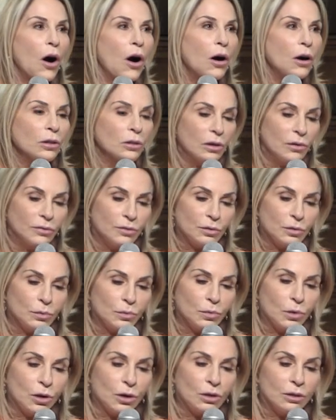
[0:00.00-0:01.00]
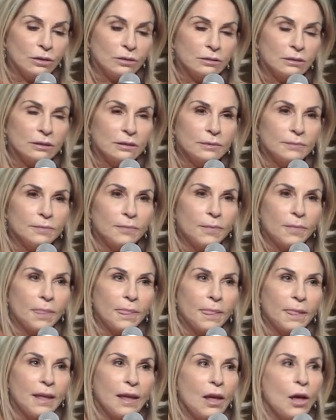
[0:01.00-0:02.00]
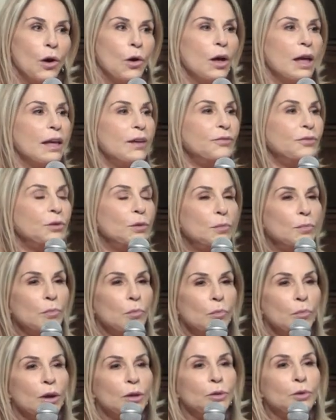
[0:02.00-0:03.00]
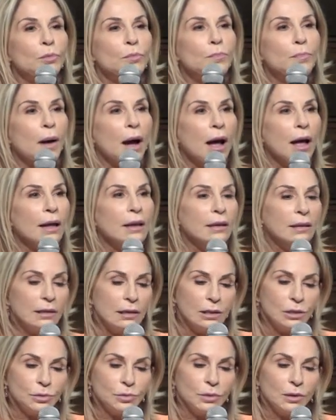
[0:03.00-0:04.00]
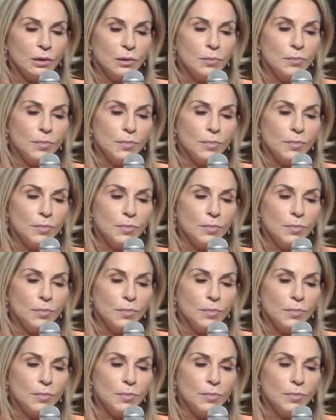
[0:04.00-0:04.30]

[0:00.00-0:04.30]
all over the world. When you buy an Israel